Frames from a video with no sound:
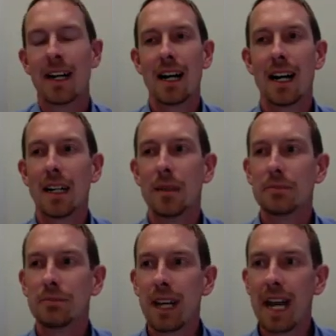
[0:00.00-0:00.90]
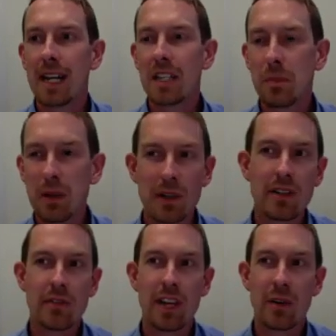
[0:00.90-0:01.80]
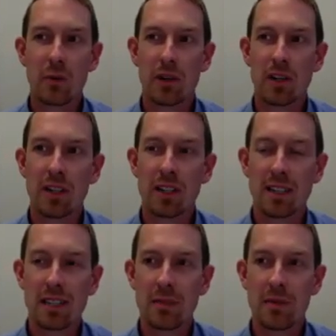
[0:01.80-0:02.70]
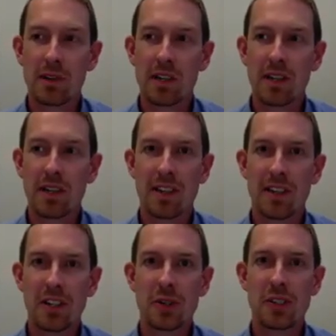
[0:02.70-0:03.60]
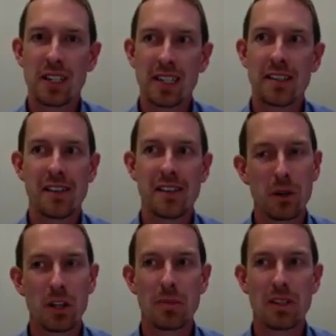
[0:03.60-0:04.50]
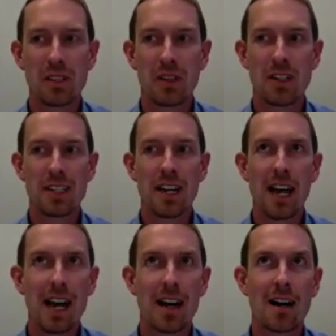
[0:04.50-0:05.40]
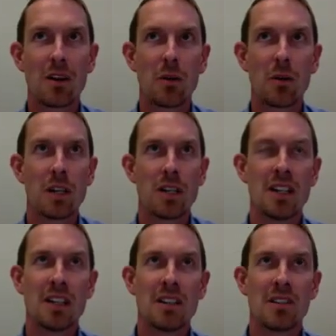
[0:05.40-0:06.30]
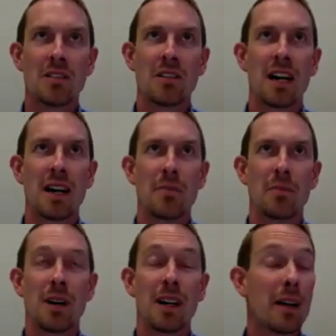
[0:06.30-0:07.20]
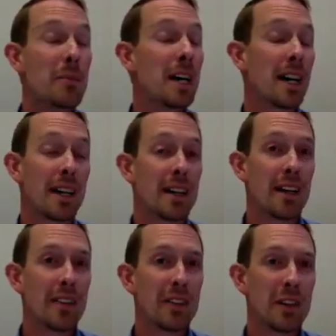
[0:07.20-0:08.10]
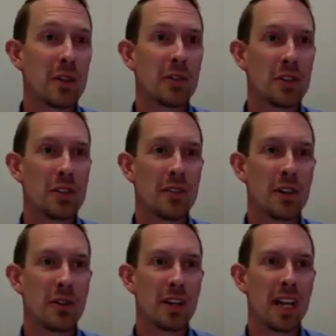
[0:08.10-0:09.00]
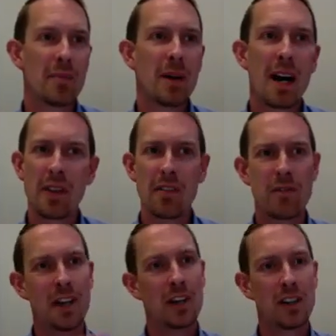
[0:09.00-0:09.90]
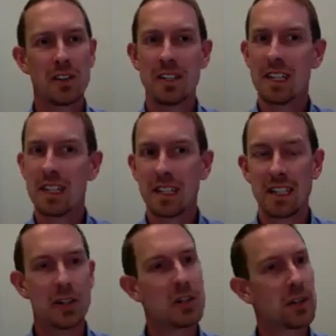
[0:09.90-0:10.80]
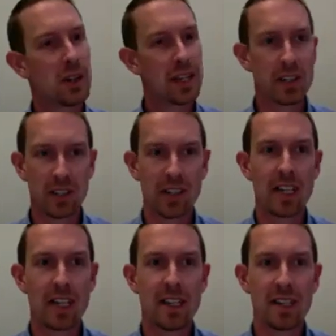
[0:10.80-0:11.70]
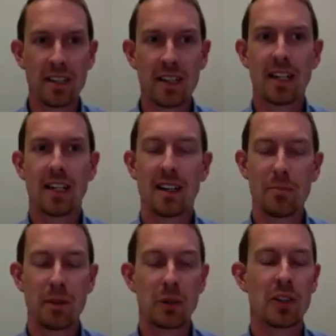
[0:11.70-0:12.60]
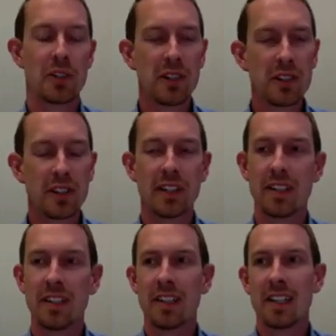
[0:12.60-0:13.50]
And as part of that work, some of our initial studies into purpose looked at how alumni at the University of Notre Dame, how they fared years later in middle adulthood.